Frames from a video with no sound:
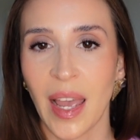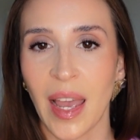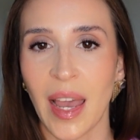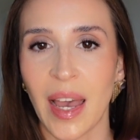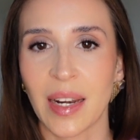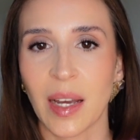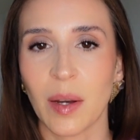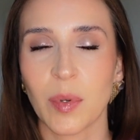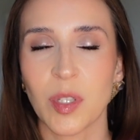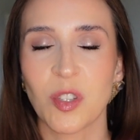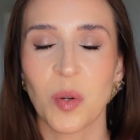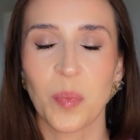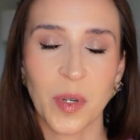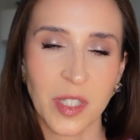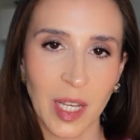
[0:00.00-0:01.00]
And I was
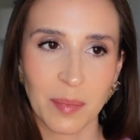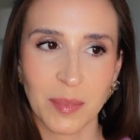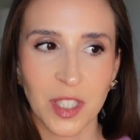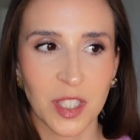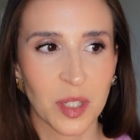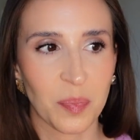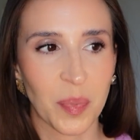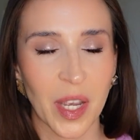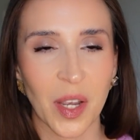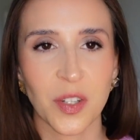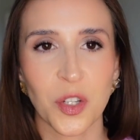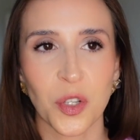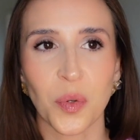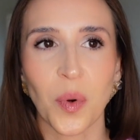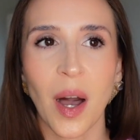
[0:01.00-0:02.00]
super tempted to pick
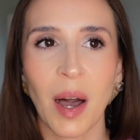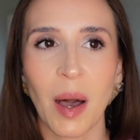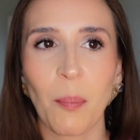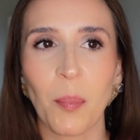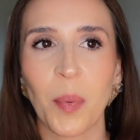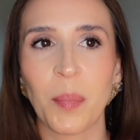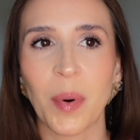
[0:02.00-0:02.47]
2 up,